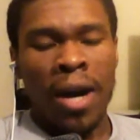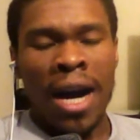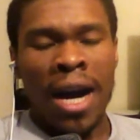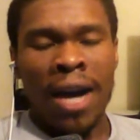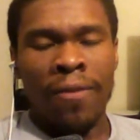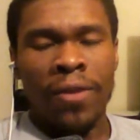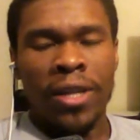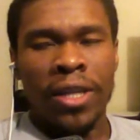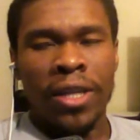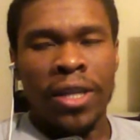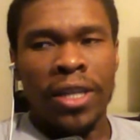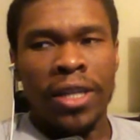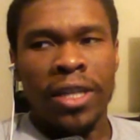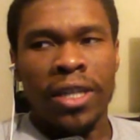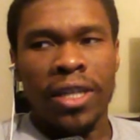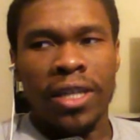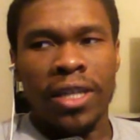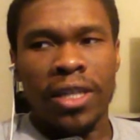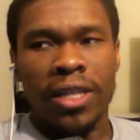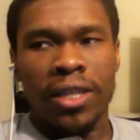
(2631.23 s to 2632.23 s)

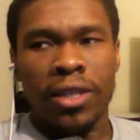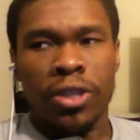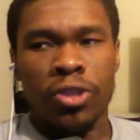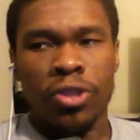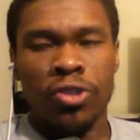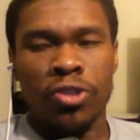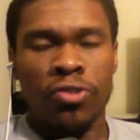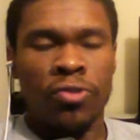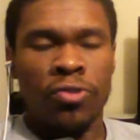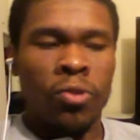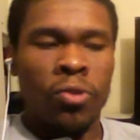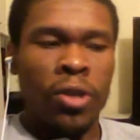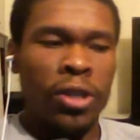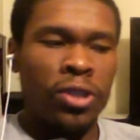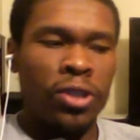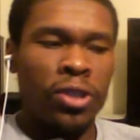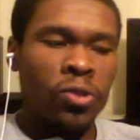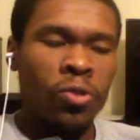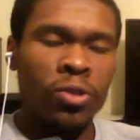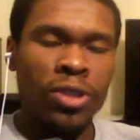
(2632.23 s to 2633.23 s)
poverty
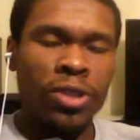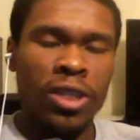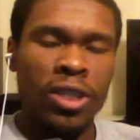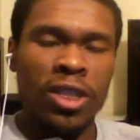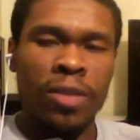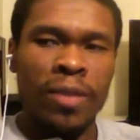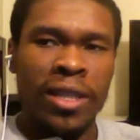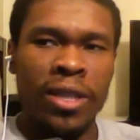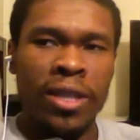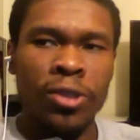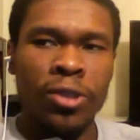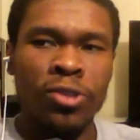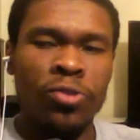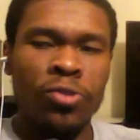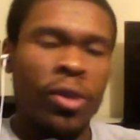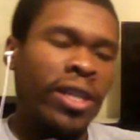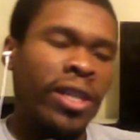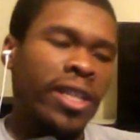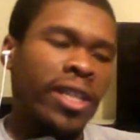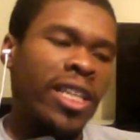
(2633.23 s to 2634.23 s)
destroyed school systems, like they're
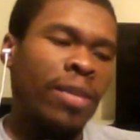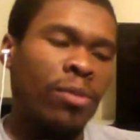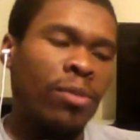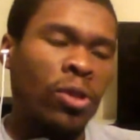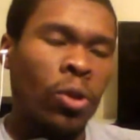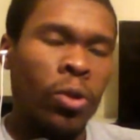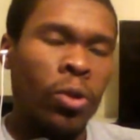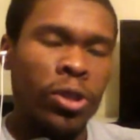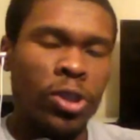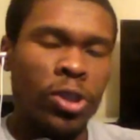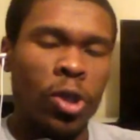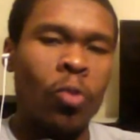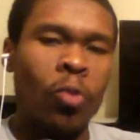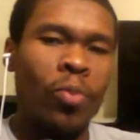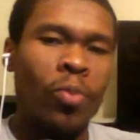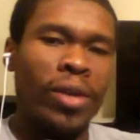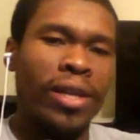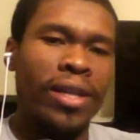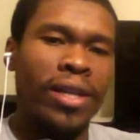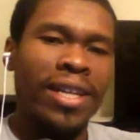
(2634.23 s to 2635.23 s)
struggling to keep doors
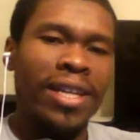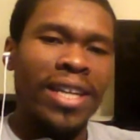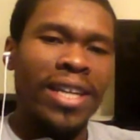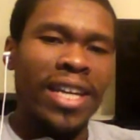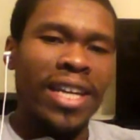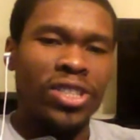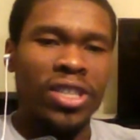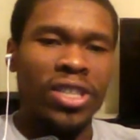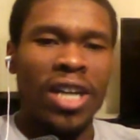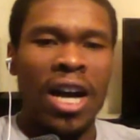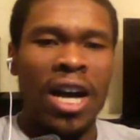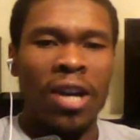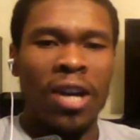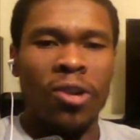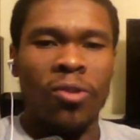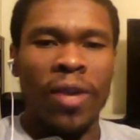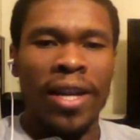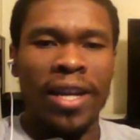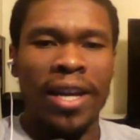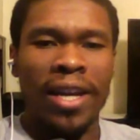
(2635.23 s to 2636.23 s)
open in Chicago
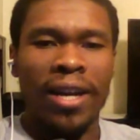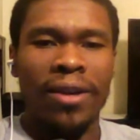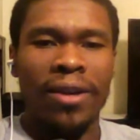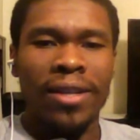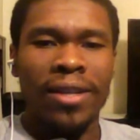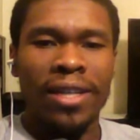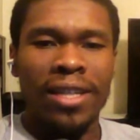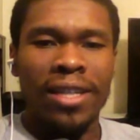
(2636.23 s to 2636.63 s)
right now.